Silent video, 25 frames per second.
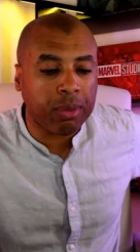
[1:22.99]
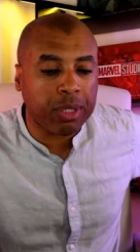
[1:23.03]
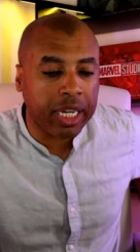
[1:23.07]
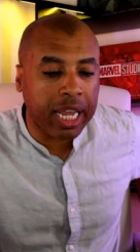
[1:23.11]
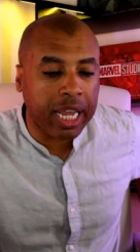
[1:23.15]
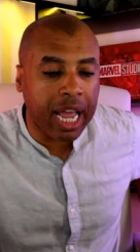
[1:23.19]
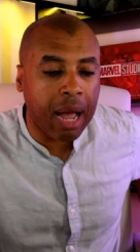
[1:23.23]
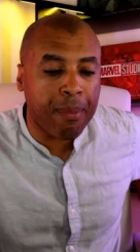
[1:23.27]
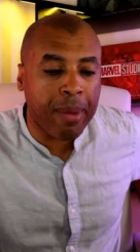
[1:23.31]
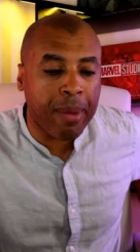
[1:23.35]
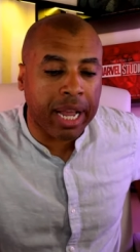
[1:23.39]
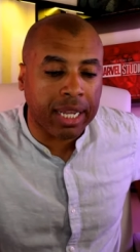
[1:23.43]
she
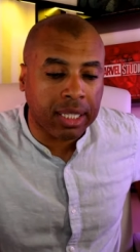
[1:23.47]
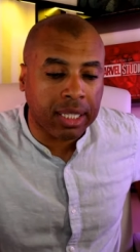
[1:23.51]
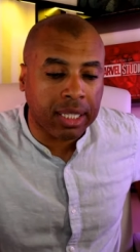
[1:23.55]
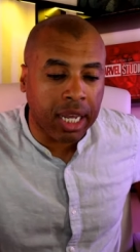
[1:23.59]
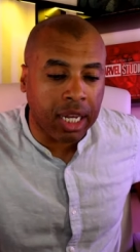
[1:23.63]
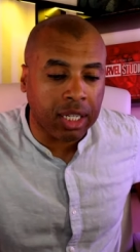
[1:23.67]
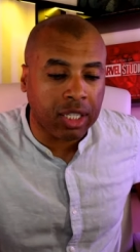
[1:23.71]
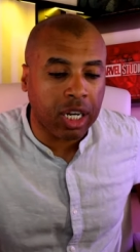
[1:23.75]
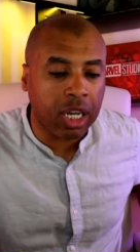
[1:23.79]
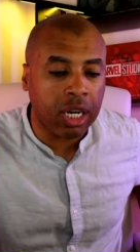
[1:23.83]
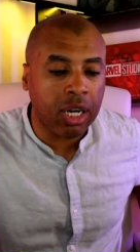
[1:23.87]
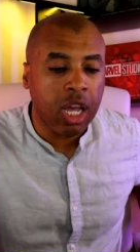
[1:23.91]
got my
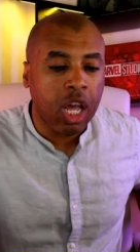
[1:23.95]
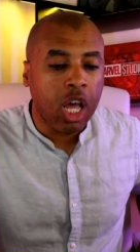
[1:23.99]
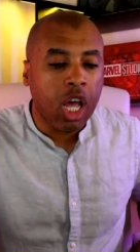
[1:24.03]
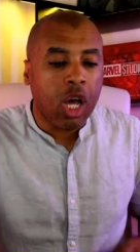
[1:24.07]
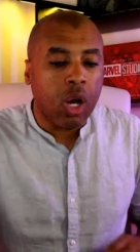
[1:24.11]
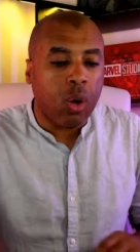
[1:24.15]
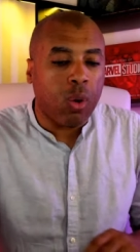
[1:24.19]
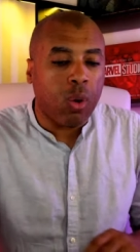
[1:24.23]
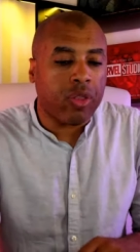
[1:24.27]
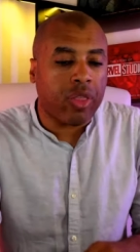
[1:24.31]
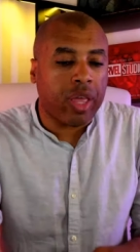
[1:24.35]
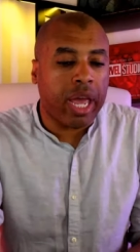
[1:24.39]
attention
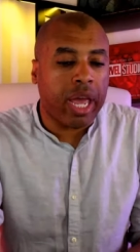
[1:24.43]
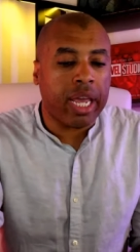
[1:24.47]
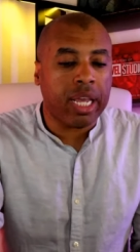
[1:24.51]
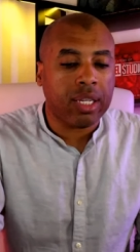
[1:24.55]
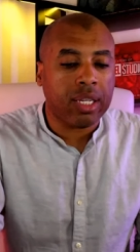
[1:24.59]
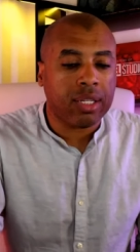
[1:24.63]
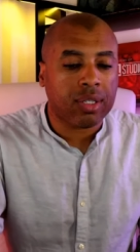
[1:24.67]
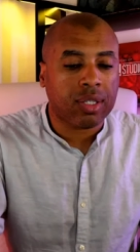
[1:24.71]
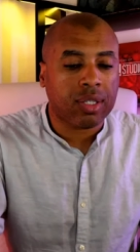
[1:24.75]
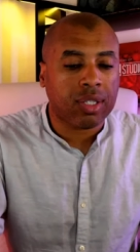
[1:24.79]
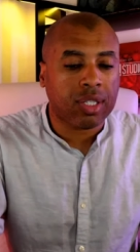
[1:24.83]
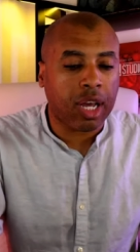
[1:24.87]
with
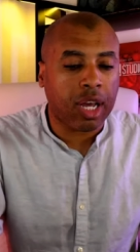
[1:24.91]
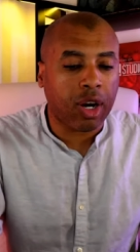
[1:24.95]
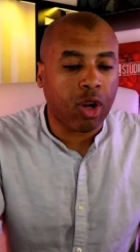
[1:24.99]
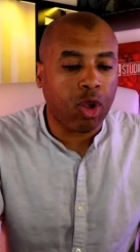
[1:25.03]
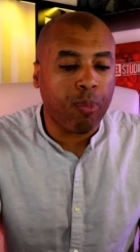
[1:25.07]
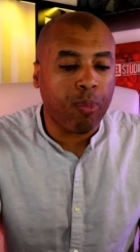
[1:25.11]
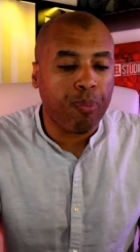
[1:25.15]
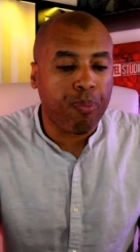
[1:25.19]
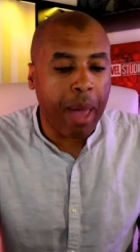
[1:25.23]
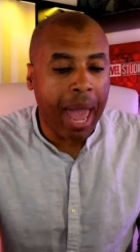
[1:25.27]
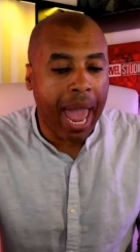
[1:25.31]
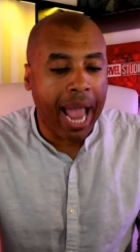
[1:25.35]
a
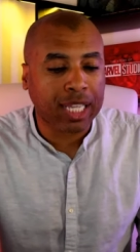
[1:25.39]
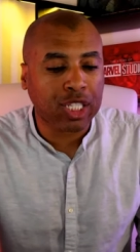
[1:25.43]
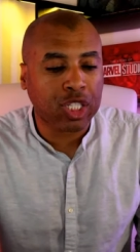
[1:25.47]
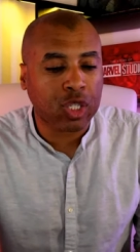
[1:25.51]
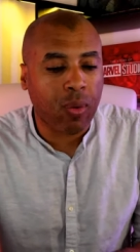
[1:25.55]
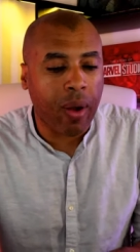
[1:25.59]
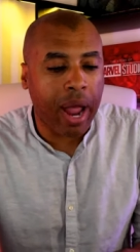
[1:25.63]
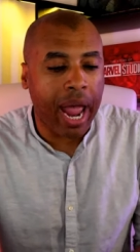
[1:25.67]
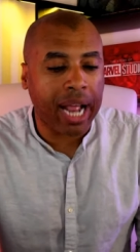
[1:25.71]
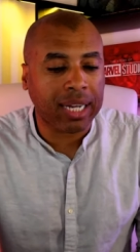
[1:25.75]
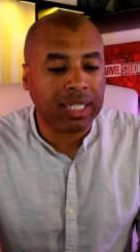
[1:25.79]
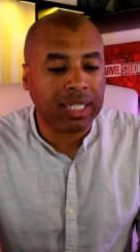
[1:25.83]
subtle back
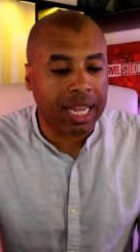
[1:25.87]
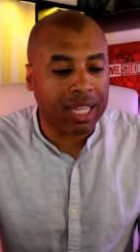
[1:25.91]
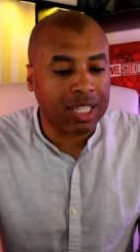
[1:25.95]
scratch